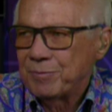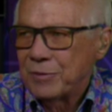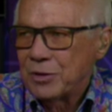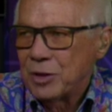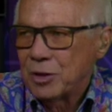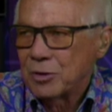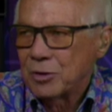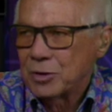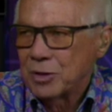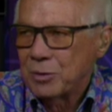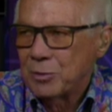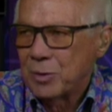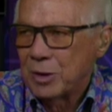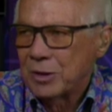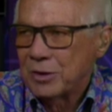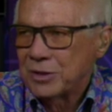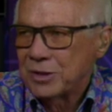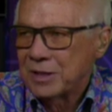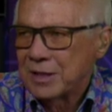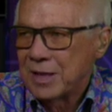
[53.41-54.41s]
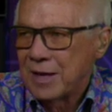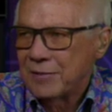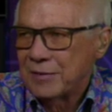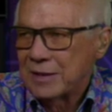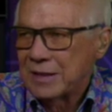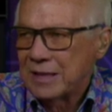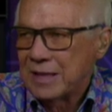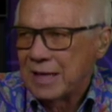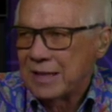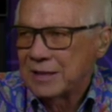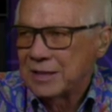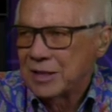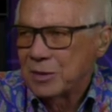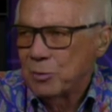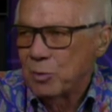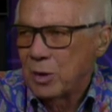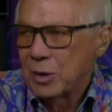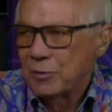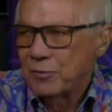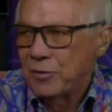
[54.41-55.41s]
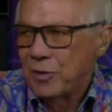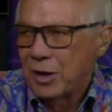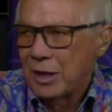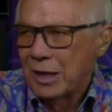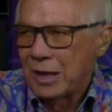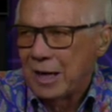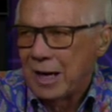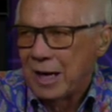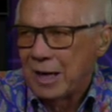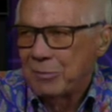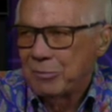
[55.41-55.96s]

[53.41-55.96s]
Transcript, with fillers: Euro's at 107. Yen's at 149.